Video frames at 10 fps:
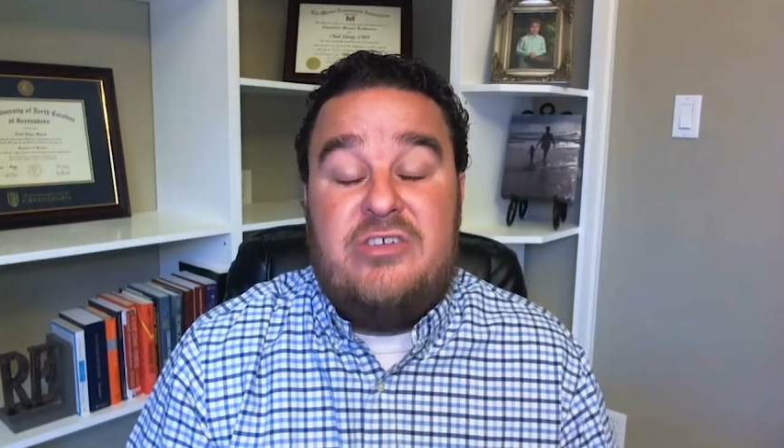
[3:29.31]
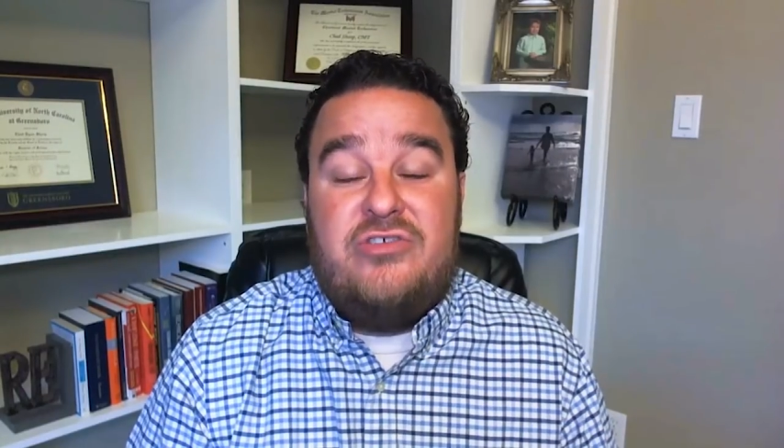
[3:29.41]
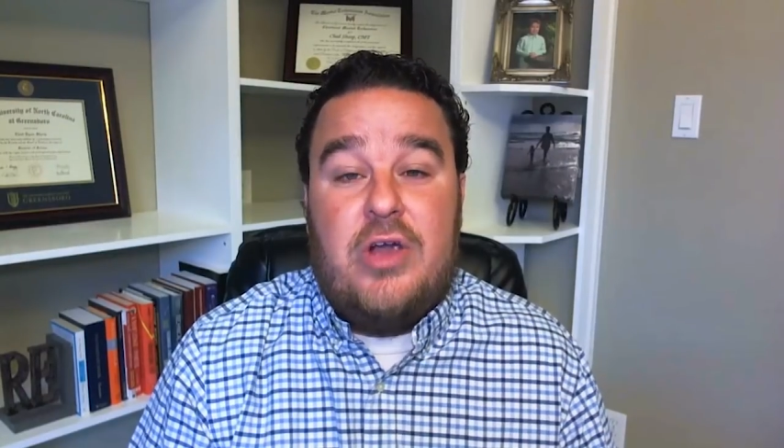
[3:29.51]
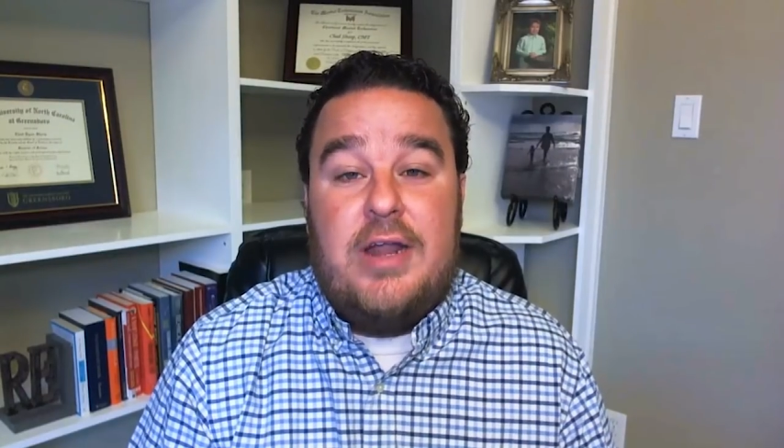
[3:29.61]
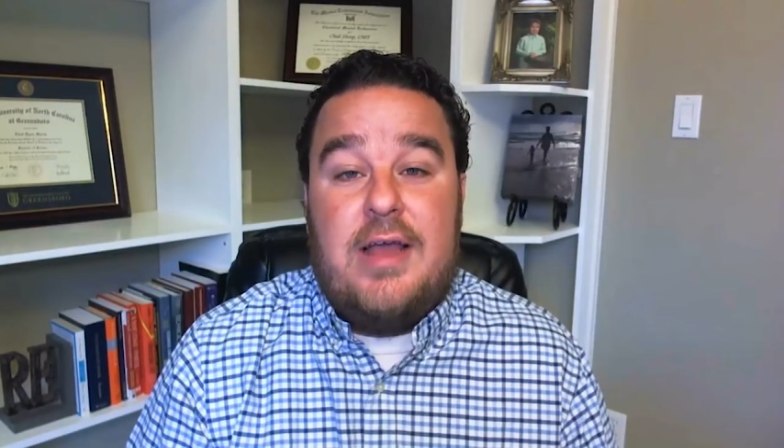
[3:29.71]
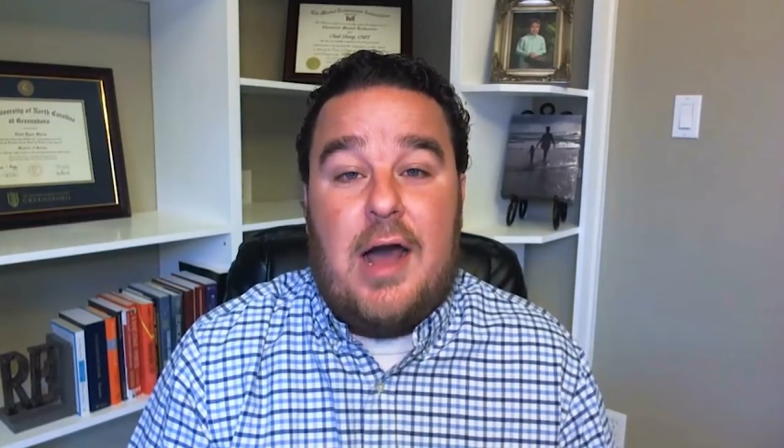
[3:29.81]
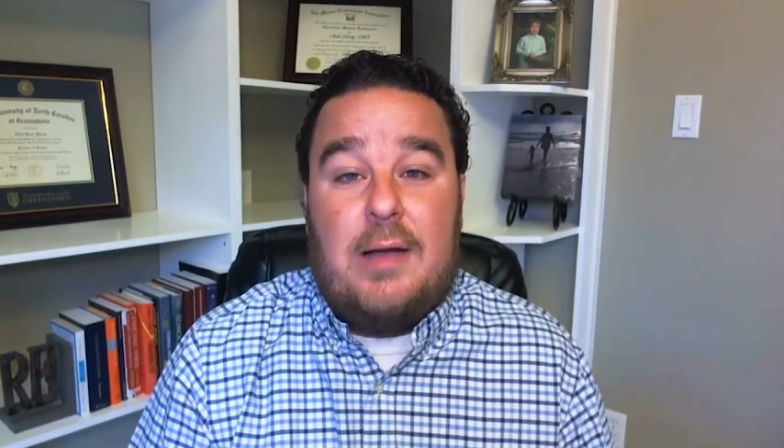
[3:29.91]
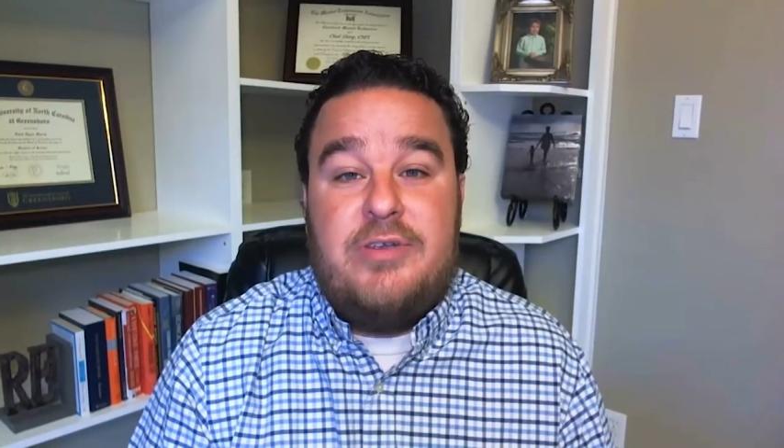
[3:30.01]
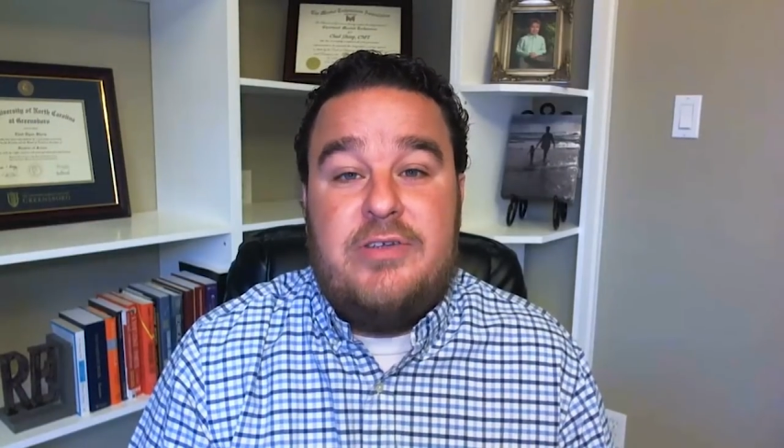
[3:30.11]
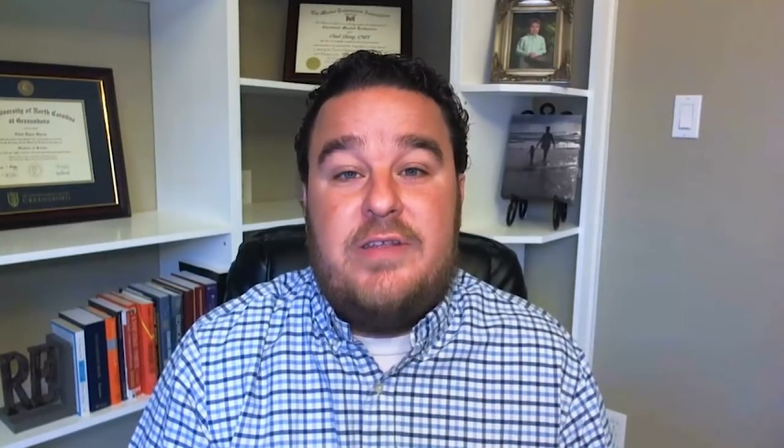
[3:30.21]
is trading
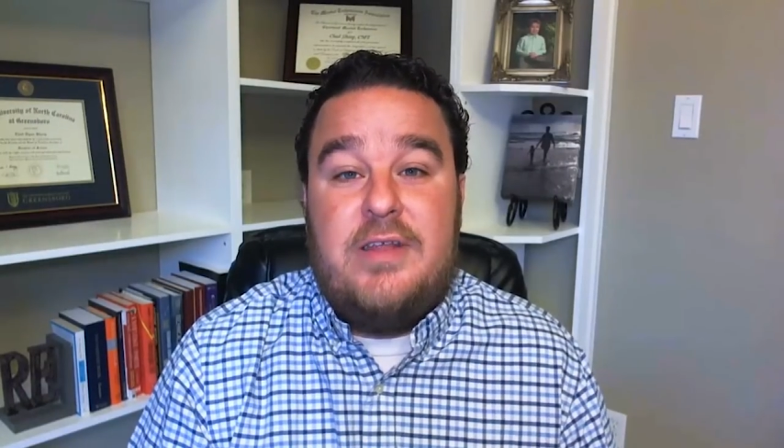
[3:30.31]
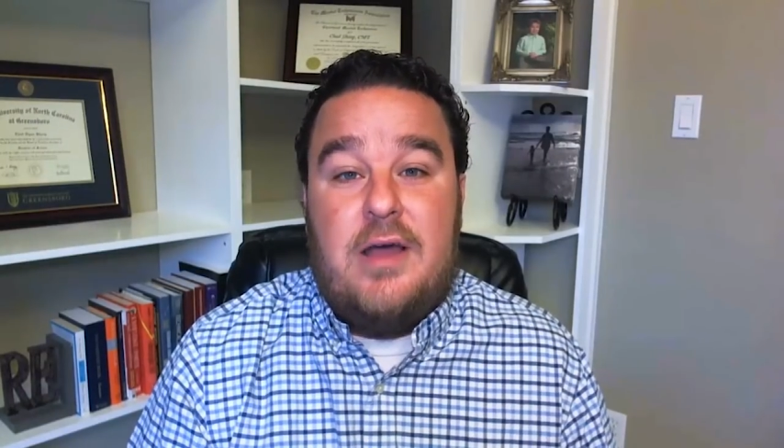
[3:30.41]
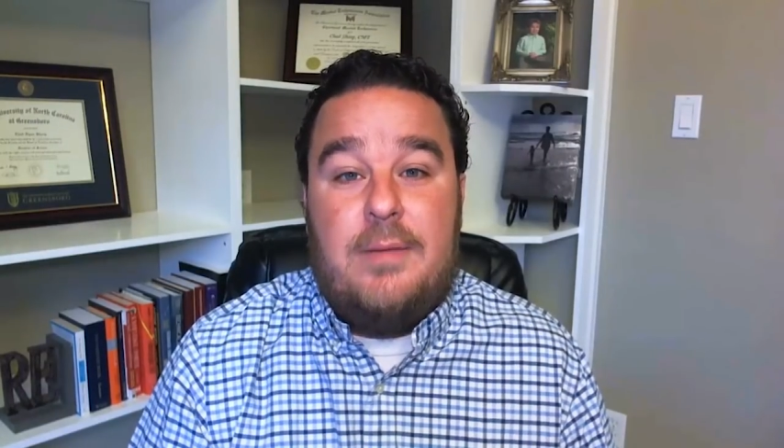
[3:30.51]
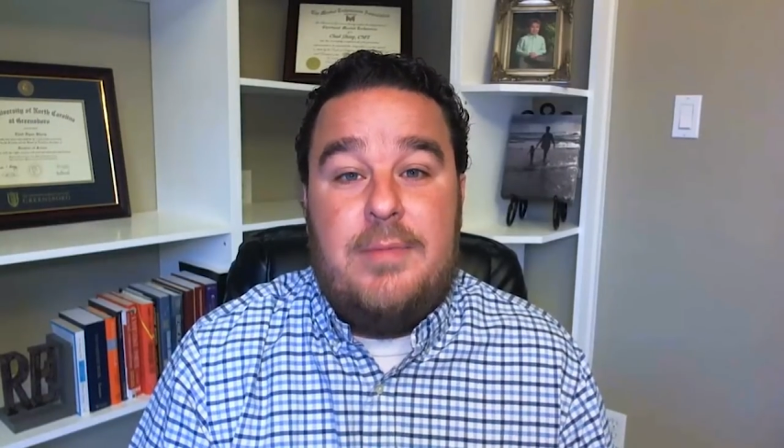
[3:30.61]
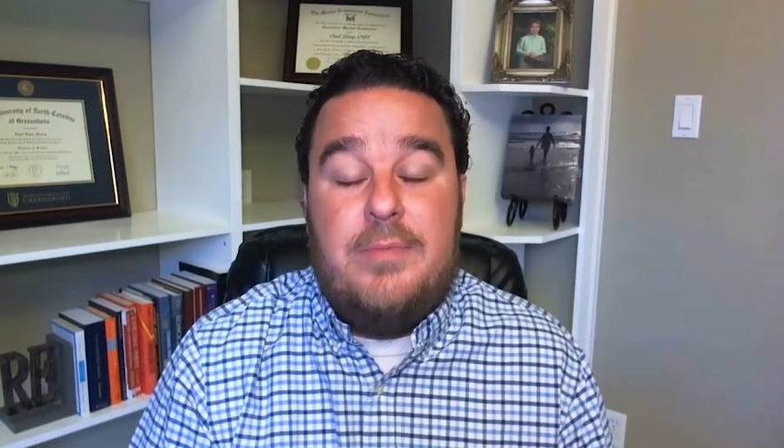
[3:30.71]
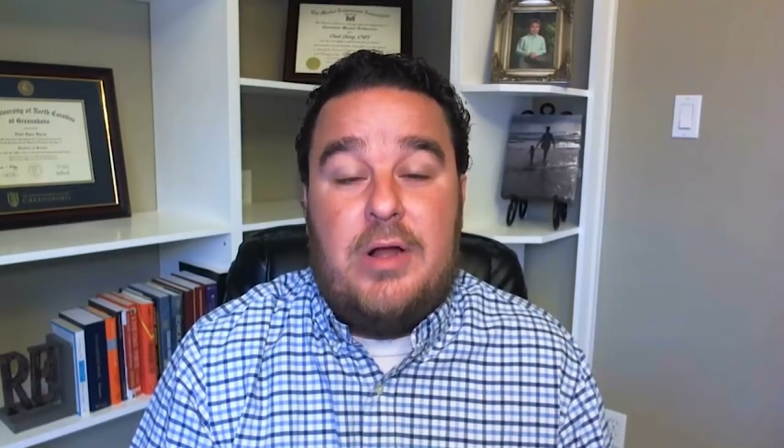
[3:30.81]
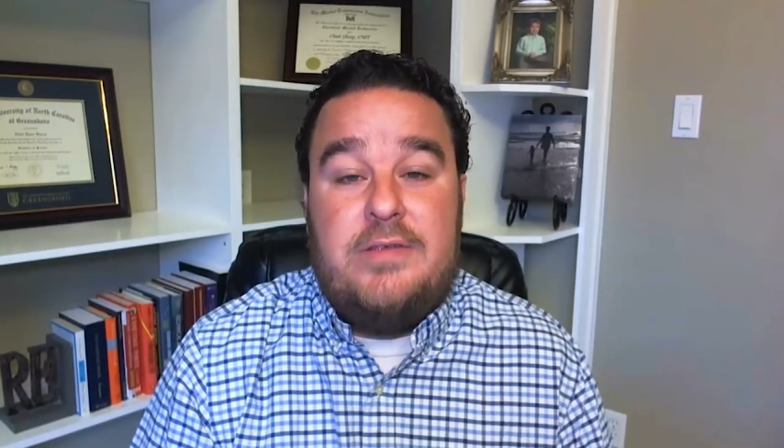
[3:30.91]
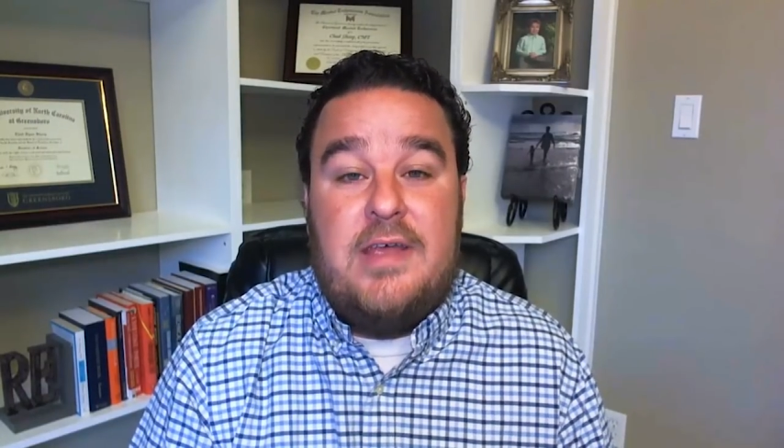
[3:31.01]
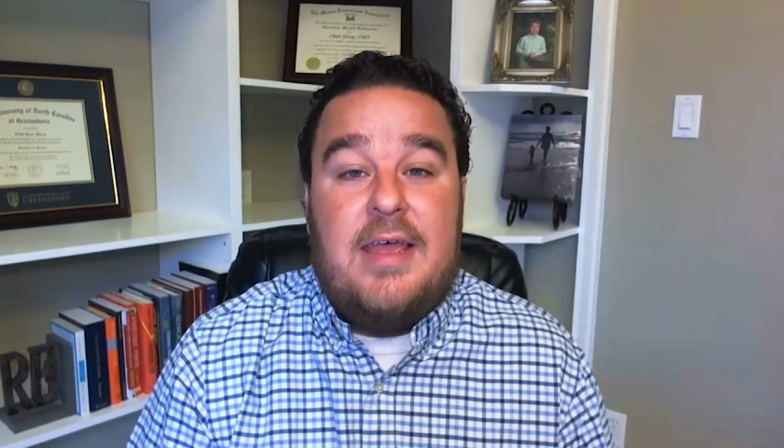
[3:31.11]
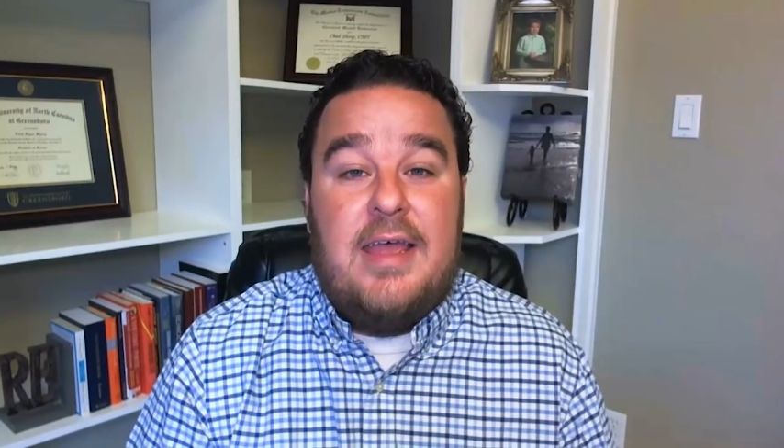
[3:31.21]
options in the coming months,